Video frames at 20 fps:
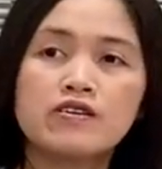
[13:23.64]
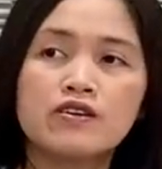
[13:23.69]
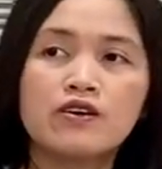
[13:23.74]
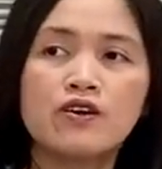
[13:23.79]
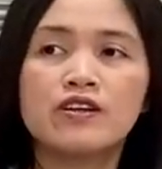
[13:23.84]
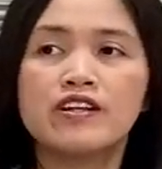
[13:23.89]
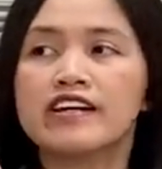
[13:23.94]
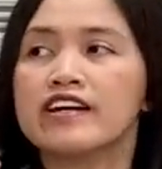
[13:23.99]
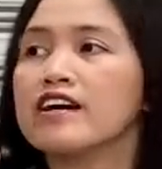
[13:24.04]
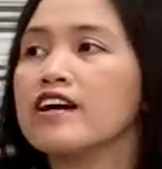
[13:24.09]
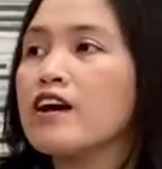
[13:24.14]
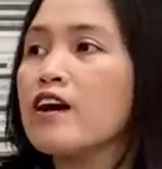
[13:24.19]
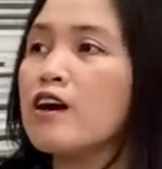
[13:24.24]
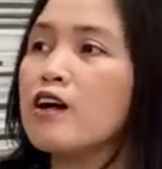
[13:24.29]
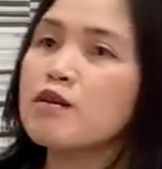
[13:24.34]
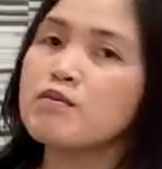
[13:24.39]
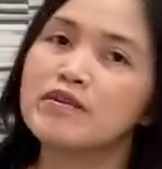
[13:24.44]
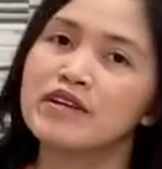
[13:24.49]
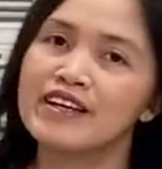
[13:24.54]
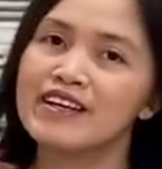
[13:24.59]
cool and
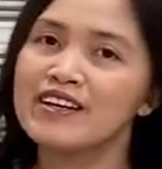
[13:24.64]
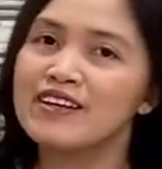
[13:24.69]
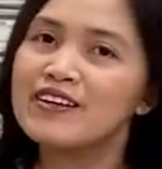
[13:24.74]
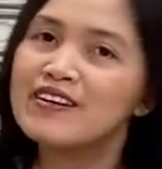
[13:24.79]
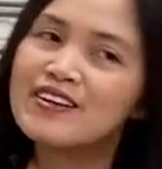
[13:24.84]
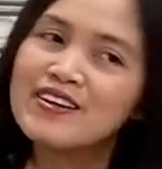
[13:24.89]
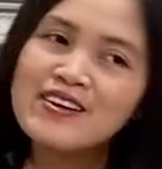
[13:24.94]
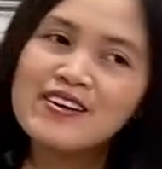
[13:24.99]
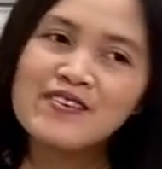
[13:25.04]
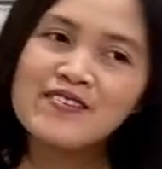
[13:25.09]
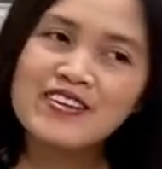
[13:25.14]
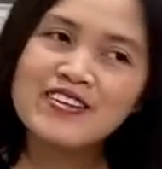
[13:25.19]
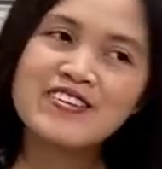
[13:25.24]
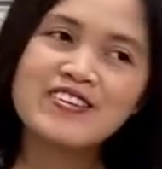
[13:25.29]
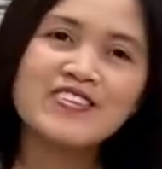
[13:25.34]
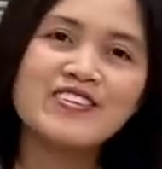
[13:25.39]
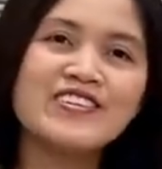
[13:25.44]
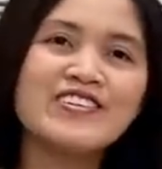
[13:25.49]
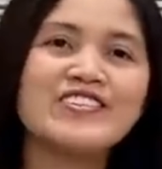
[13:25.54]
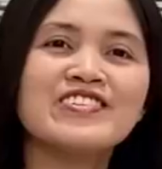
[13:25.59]
calming when
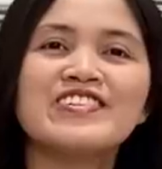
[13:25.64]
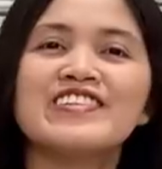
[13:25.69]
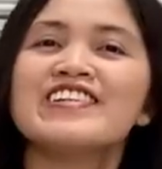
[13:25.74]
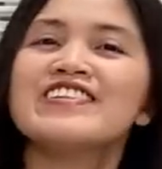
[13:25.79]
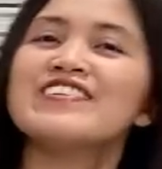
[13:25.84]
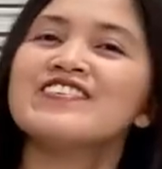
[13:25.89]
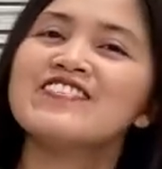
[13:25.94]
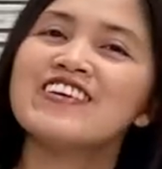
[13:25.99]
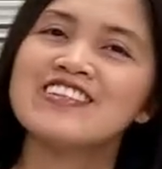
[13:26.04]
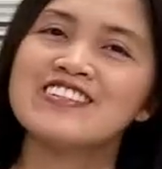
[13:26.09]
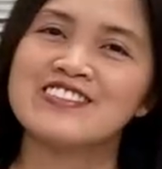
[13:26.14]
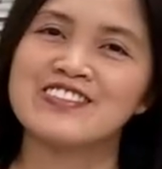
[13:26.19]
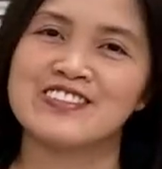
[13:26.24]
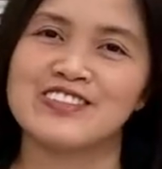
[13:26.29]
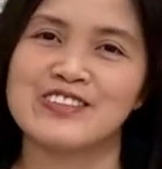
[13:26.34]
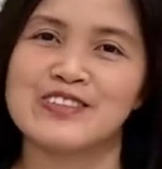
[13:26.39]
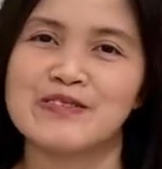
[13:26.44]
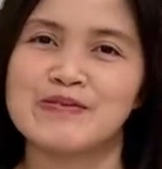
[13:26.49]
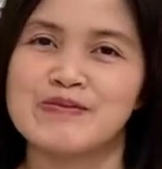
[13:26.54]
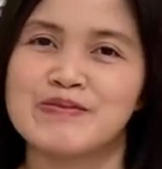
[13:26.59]
you're using the
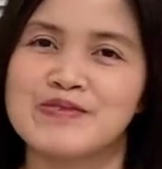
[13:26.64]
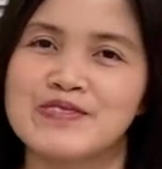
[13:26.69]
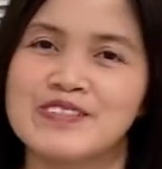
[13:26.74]
restroom